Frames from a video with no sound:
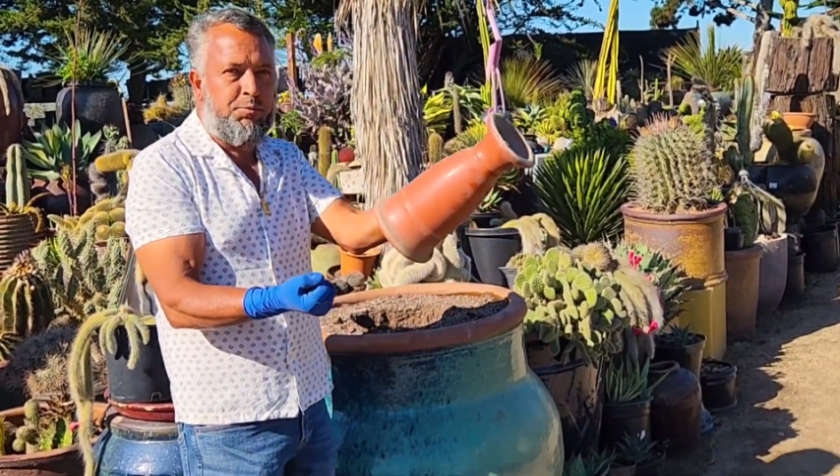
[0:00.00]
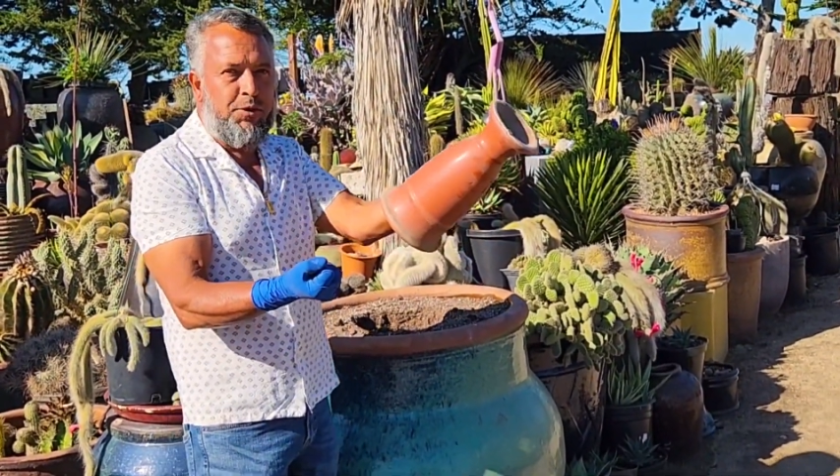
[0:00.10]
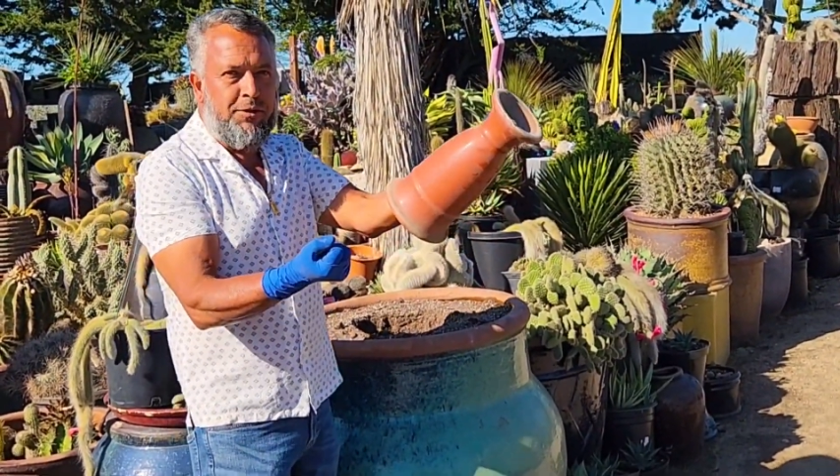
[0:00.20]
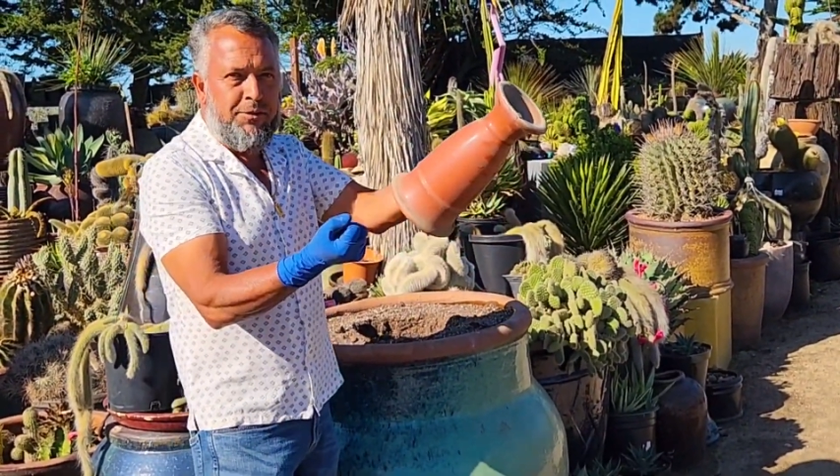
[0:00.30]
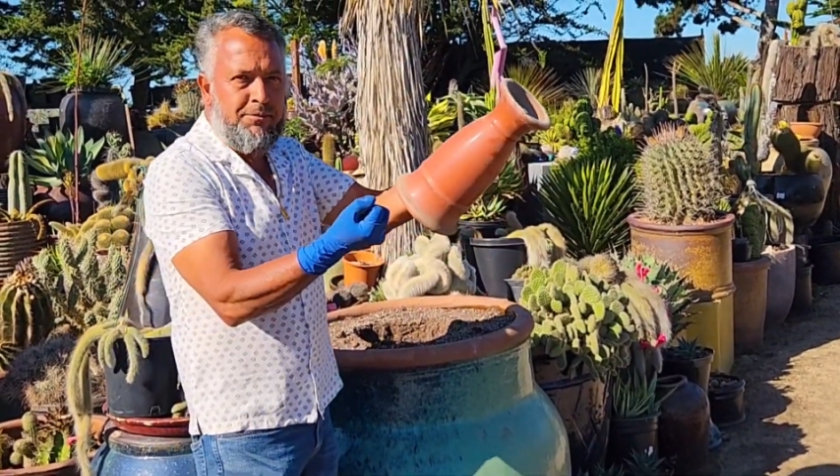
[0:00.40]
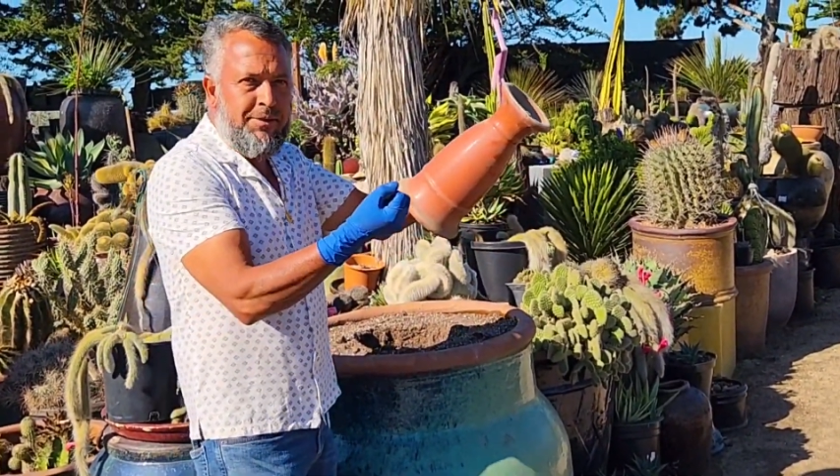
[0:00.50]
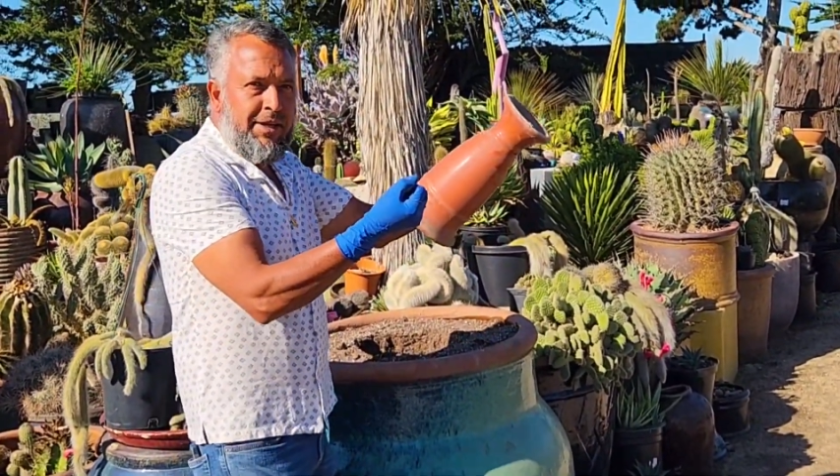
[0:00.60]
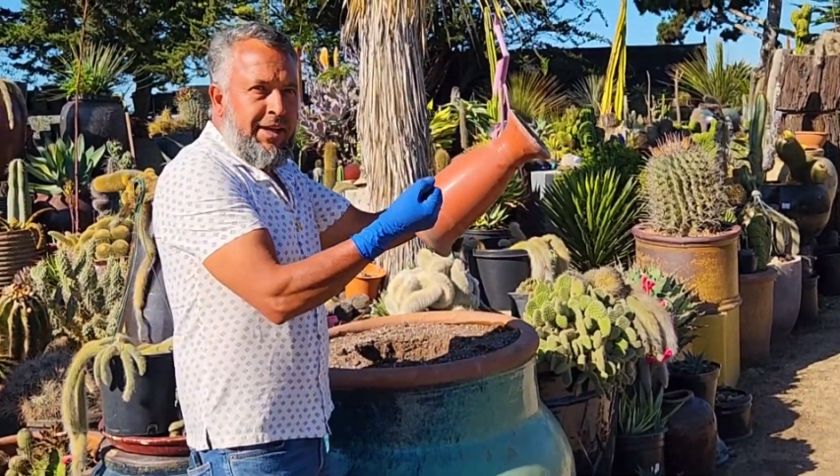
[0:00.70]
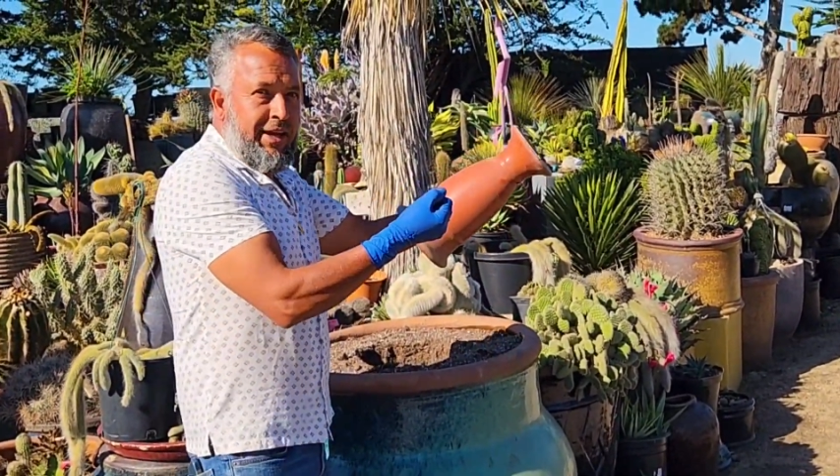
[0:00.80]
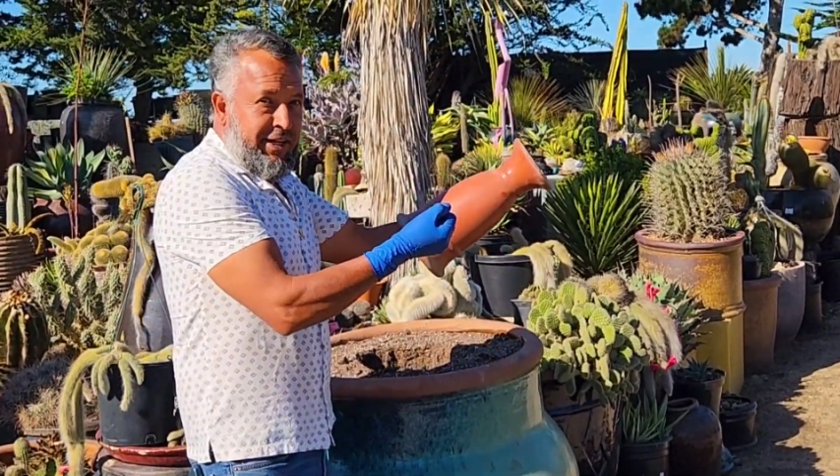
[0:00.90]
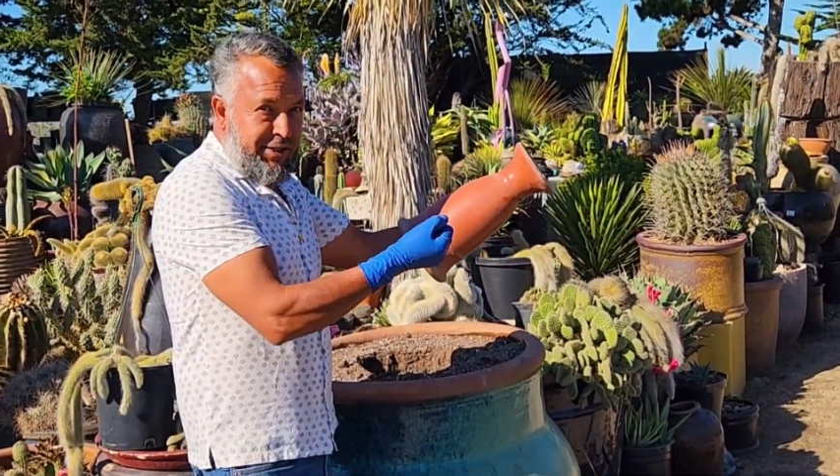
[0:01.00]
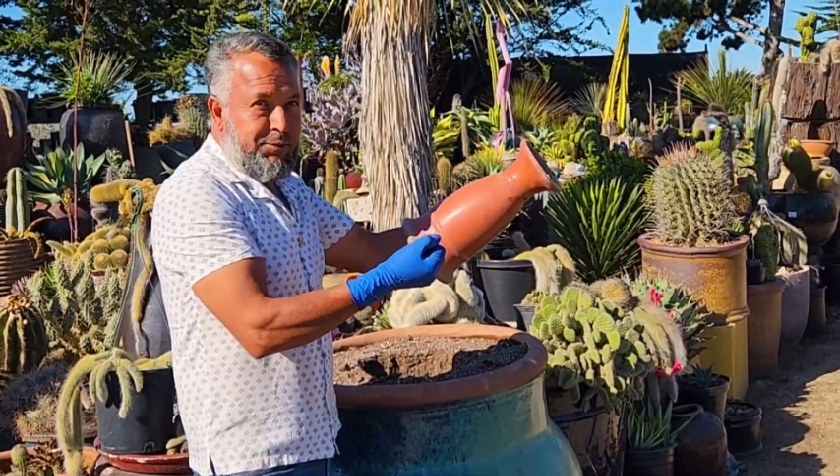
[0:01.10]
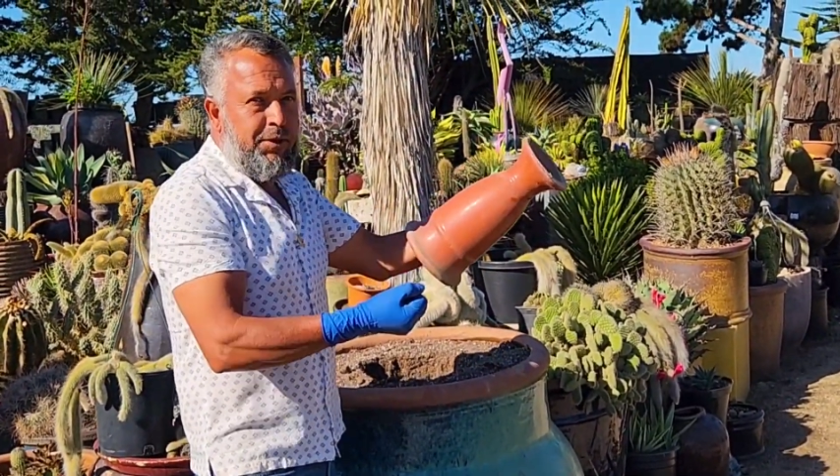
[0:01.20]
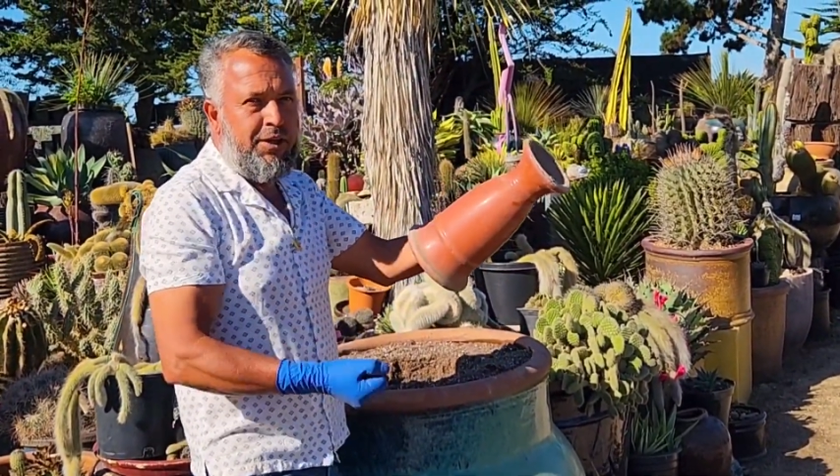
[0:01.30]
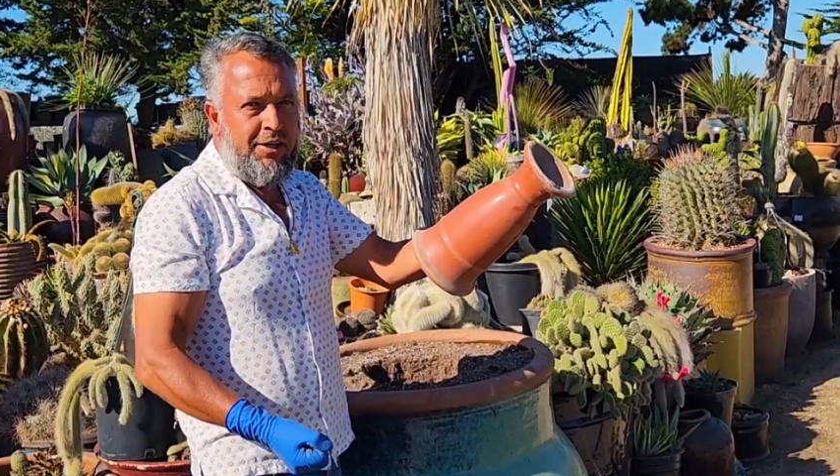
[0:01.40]
boom, and
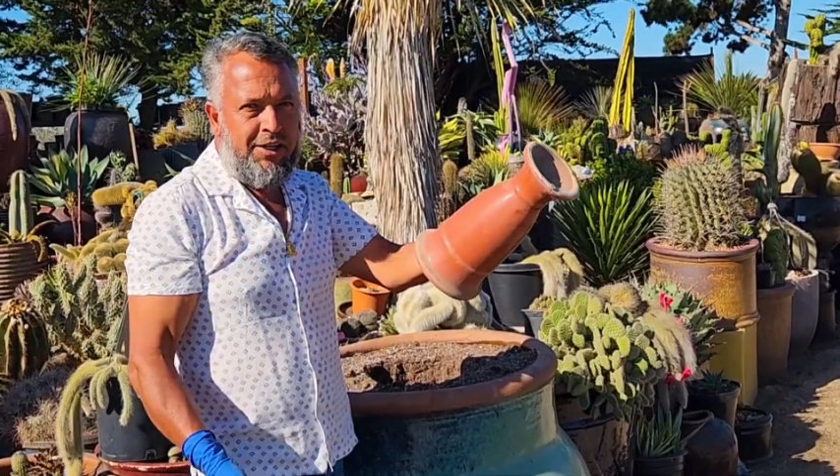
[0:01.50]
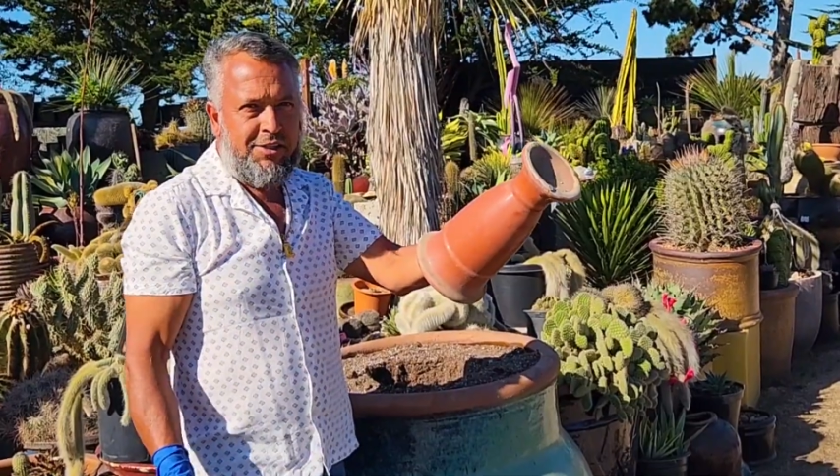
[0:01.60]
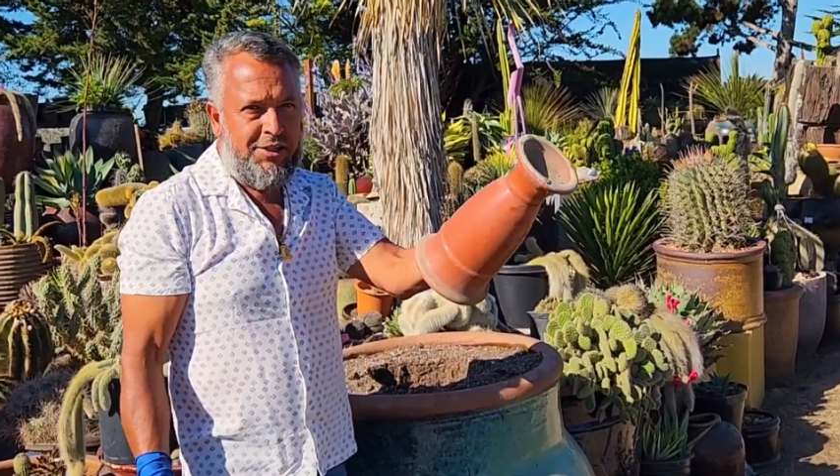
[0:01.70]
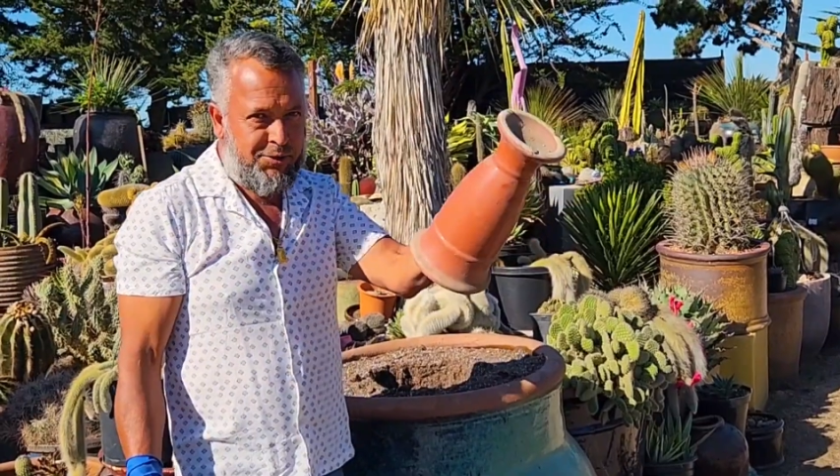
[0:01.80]
it's very easy.